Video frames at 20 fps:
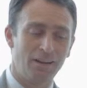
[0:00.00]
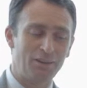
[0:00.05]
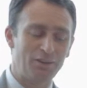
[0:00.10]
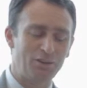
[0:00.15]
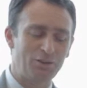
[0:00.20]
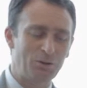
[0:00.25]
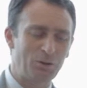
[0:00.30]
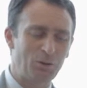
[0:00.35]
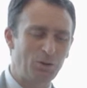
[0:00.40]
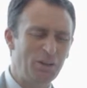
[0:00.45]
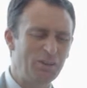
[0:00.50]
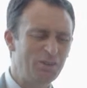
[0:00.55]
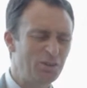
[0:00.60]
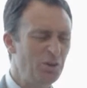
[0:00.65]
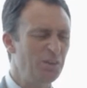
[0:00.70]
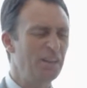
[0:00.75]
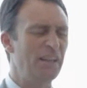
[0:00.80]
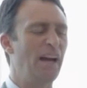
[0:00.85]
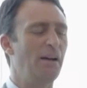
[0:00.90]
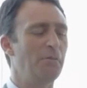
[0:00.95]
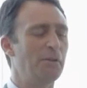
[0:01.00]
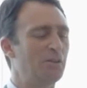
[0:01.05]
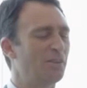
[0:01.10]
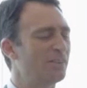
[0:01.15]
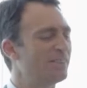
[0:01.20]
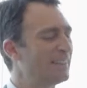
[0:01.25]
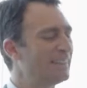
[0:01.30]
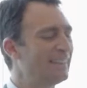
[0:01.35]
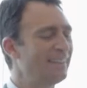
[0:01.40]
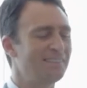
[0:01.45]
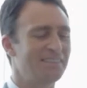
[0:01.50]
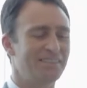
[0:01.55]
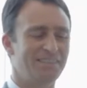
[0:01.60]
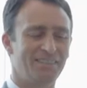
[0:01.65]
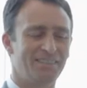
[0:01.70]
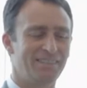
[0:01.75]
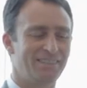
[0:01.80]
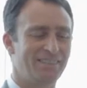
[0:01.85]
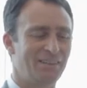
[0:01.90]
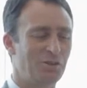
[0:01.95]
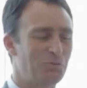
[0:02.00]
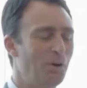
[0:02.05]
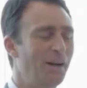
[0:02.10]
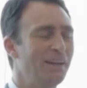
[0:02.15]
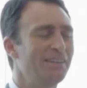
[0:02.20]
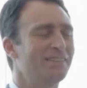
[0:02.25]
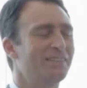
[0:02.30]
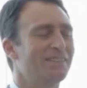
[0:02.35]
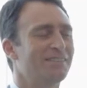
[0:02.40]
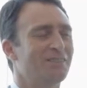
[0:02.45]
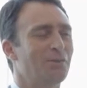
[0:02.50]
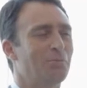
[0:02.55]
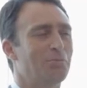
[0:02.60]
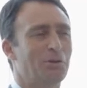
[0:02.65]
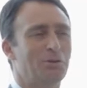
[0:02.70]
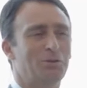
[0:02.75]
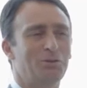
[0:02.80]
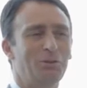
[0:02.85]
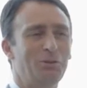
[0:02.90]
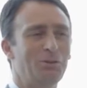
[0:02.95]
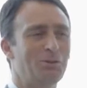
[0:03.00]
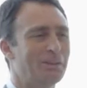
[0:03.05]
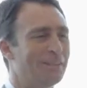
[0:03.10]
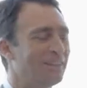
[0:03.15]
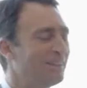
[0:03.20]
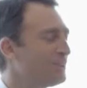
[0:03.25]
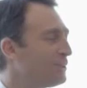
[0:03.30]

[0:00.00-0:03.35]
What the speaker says: So he saw the avenue and said, "This is the greatest opportunity."